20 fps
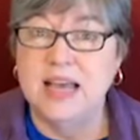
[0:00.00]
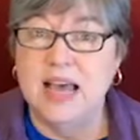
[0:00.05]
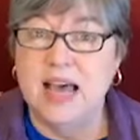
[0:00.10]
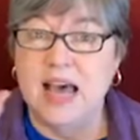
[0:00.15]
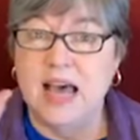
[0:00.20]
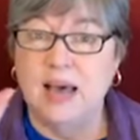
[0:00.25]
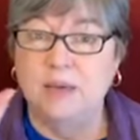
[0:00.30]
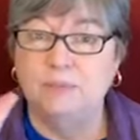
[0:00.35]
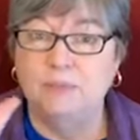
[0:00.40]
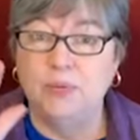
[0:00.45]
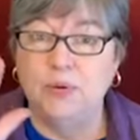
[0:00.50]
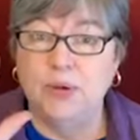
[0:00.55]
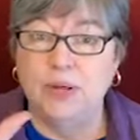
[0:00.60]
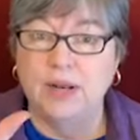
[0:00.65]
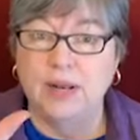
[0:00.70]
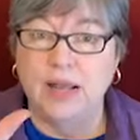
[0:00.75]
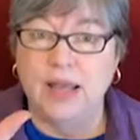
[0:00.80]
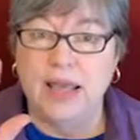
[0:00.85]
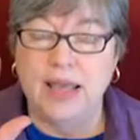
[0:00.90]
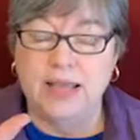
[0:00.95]
I
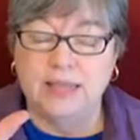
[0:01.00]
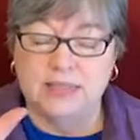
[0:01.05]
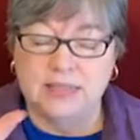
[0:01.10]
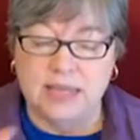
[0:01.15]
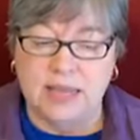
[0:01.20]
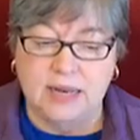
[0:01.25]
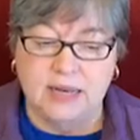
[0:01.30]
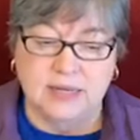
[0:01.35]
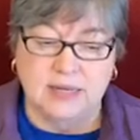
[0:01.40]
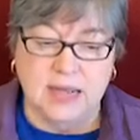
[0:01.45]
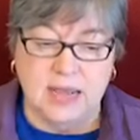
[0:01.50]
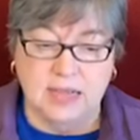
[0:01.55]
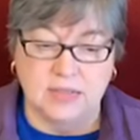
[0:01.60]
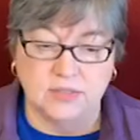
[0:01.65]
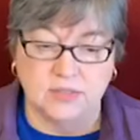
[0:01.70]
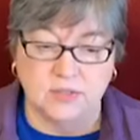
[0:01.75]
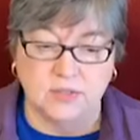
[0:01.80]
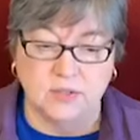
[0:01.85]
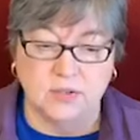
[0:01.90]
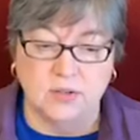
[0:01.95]
put hand
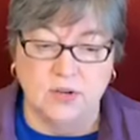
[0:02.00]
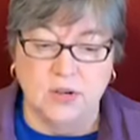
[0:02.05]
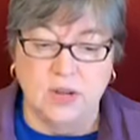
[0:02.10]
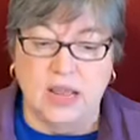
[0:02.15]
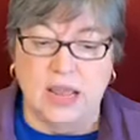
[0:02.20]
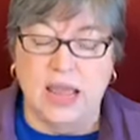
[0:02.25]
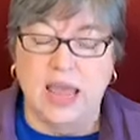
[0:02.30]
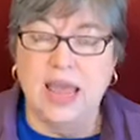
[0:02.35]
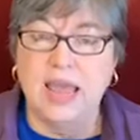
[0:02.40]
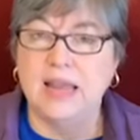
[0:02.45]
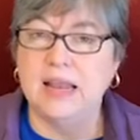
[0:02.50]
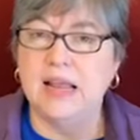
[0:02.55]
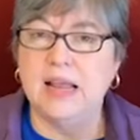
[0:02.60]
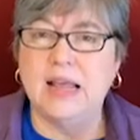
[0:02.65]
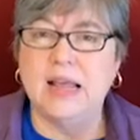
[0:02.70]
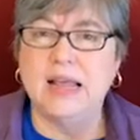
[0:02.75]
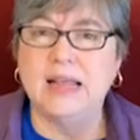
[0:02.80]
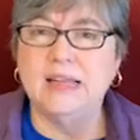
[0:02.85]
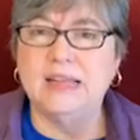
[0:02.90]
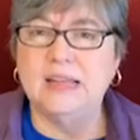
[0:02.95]
sanitizer. And
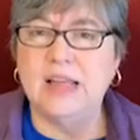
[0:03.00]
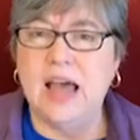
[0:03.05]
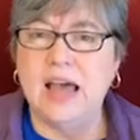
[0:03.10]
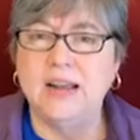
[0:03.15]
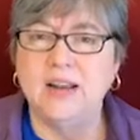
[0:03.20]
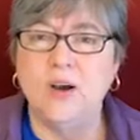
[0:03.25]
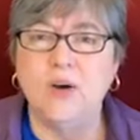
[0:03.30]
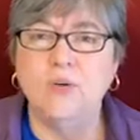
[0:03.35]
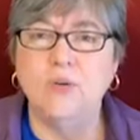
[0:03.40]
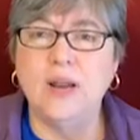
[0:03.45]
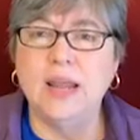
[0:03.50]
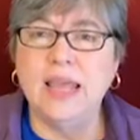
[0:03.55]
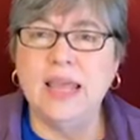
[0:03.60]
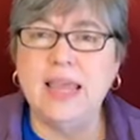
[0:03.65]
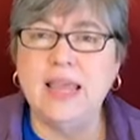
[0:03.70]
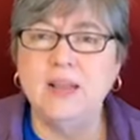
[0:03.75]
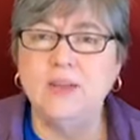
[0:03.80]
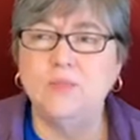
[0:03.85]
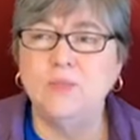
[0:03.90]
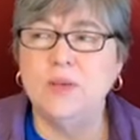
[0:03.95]
I don't
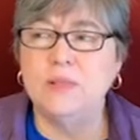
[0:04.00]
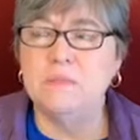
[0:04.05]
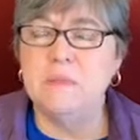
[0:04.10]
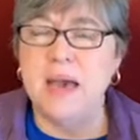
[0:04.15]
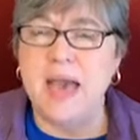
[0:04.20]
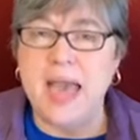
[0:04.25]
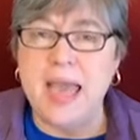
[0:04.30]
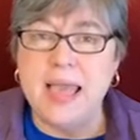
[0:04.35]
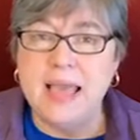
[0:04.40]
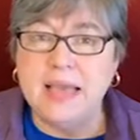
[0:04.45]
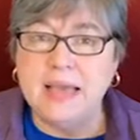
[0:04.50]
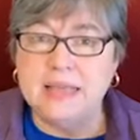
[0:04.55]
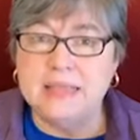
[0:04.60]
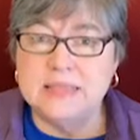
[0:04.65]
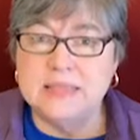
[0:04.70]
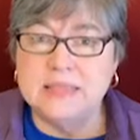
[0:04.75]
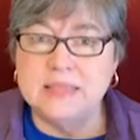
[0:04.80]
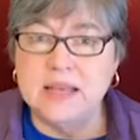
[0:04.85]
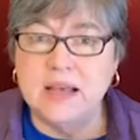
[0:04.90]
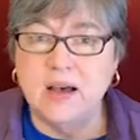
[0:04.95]
eat with my
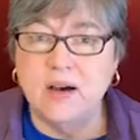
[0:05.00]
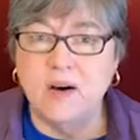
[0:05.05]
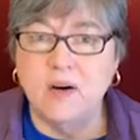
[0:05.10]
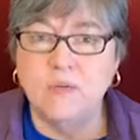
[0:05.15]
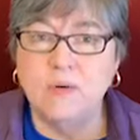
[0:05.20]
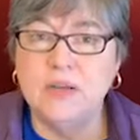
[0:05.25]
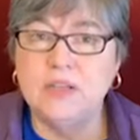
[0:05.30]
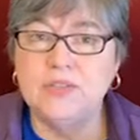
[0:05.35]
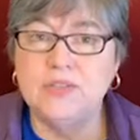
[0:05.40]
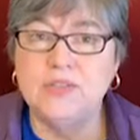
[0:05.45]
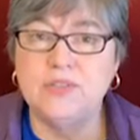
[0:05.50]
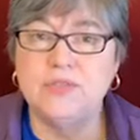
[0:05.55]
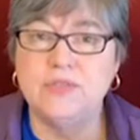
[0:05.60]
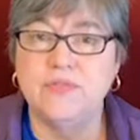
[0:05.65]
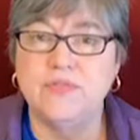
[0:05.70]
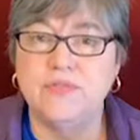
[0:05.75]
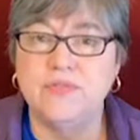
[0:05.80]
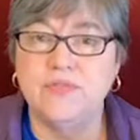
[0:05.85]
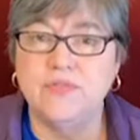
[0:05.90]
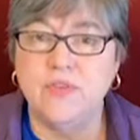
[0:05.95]
hands. I always use a
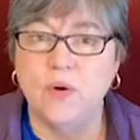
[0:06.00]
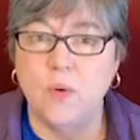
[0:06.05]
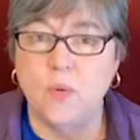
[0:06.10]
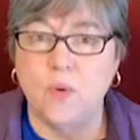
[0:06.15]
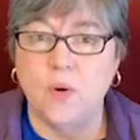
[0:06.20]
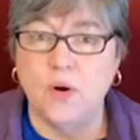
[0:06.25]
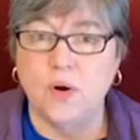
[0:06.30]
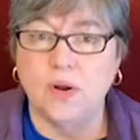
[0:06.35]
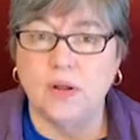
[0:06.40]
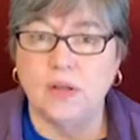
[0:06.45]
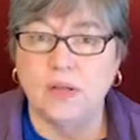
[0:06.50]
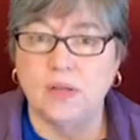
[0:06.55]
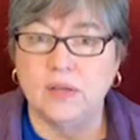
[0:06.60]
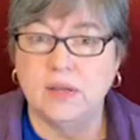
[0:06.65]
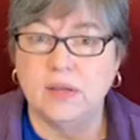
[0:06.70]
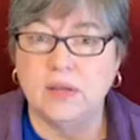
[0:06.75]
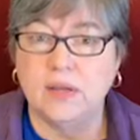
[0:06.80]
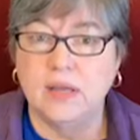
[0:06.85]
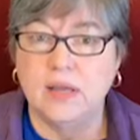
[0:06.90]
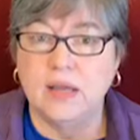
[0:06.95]
fork.
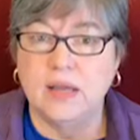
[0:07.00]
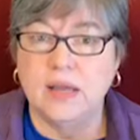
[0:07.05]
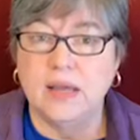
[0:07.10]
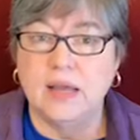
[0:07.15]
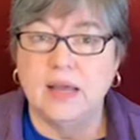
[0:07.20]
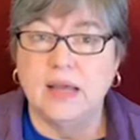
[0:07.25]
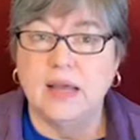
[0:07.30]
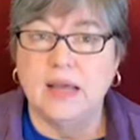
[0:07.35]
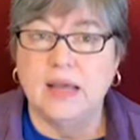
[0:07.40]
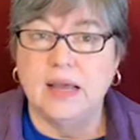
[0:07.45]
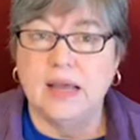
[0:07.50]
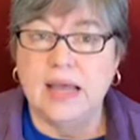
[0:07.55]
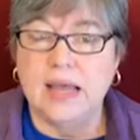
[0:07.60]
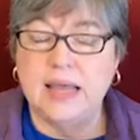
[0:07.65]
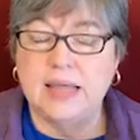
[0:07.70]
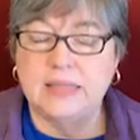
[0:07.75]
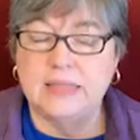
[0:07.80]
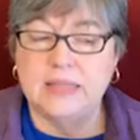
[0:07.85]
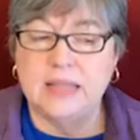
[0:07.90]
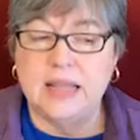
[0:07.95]

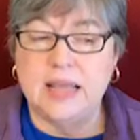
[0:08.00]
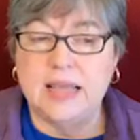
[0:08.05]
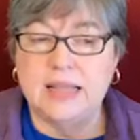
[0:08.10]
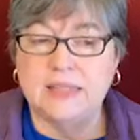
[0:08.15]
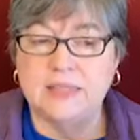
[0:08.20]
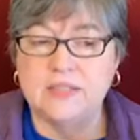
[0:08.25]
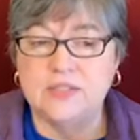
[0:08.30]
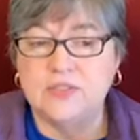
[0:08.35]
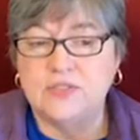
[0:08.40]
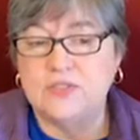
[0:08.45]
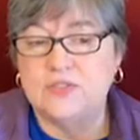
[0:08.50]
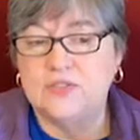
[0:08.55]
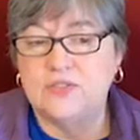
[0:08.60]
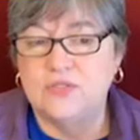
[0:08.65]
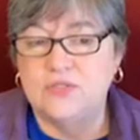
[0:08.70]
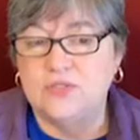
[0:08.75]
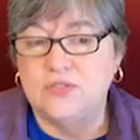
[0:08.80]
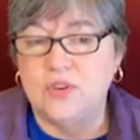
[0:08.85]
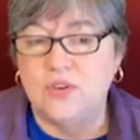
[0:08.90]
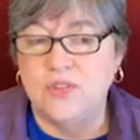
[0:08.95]
And
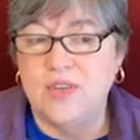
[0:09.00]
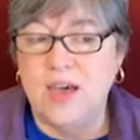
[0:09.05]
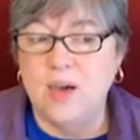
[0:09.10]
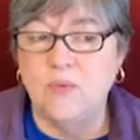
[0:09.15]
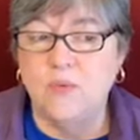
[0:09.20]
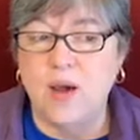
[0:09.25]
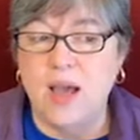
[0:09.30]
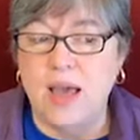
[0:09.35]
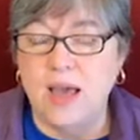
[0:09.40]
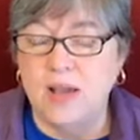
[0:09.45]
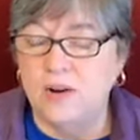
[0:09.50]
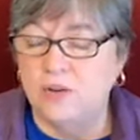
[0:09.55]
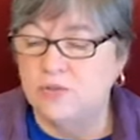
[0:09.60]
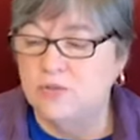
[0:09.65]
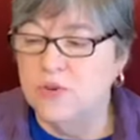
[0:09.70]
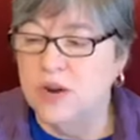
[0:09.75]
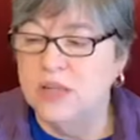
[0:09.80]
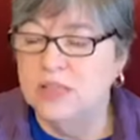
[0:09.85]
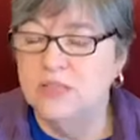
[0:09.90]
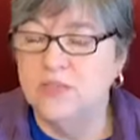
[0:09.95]
so that way I don't
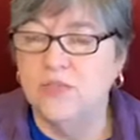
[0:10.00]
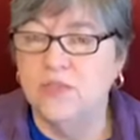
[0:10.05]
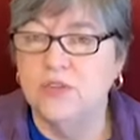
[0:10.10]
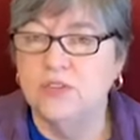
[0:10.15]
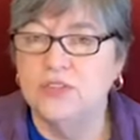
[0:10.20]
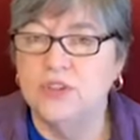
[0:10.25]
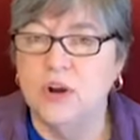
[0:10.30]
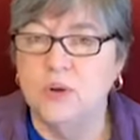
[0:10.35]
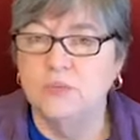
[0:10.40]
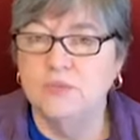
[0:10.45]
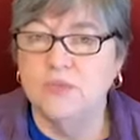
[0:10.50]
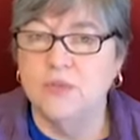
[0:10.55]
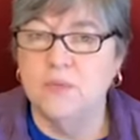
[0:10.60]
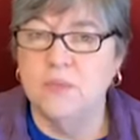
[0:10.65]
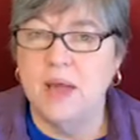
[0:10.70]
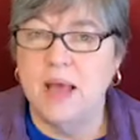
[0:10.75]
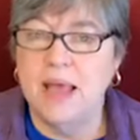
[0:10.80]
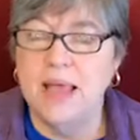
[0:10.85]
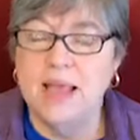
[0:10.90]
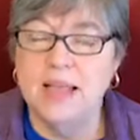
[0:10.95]
transfer germs from
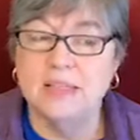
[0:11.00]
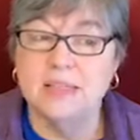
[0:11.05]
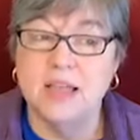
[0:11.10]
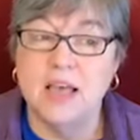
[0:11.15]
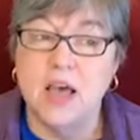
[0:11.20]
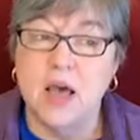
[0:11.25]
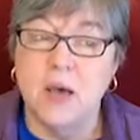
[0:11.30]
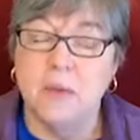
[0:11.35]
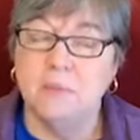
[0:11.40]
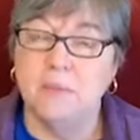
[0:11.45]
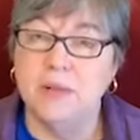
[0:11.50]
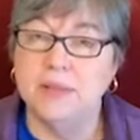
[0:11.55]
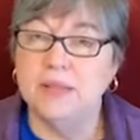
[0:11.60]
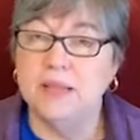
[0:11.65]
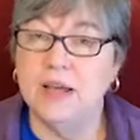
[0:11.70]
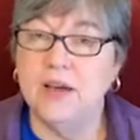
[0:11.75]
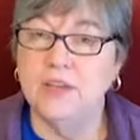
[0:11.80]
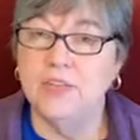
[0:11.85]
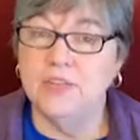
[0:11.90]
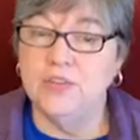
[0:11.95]
my hands. But the
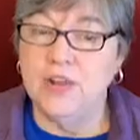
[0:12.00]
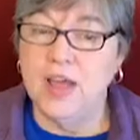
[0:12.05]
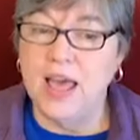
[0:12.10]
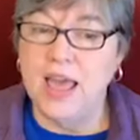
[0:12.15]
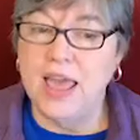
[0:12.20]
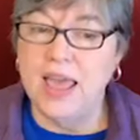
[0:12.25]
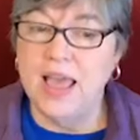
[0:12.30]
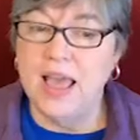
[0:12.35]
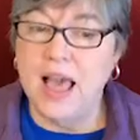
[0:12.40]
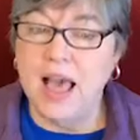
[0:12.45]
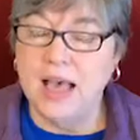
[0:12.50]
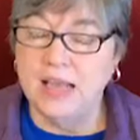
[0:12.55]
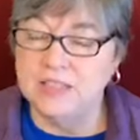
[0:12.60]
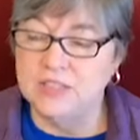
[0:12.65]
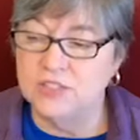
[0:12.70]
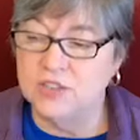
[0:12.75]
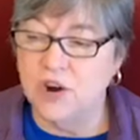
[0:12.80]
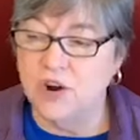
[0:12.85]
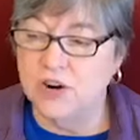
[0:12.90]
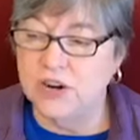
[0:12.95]
other day I
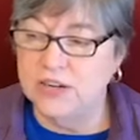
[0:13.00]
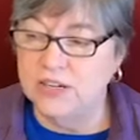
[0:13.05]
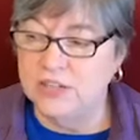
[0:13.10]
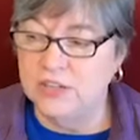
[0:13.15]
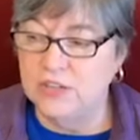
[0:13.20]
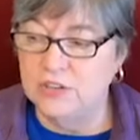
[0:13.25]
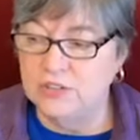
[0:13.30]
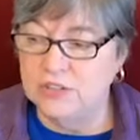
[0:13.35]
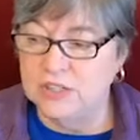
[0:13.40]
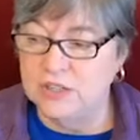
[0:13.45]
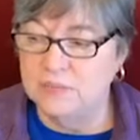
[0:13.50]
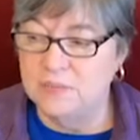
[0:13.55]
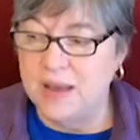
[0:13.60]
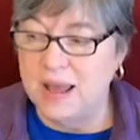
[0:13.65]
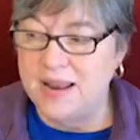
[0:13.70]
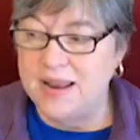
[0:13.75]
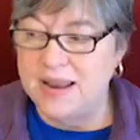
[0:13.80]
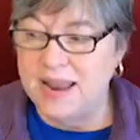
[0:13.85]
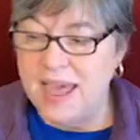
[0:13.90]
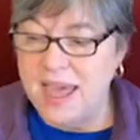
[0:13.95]
started using my
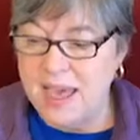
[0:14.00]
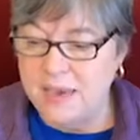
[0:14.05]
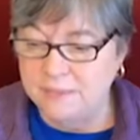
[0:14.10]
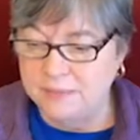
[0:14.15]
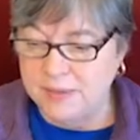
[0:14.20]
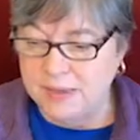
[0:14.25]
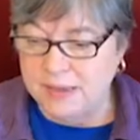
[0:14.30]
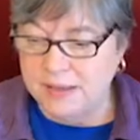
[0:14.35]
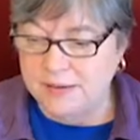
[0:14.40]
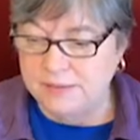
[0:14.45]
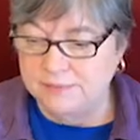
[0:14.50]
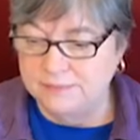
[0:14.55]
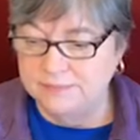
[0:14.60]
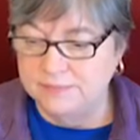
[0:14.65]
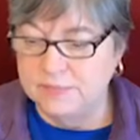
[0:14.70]
napkin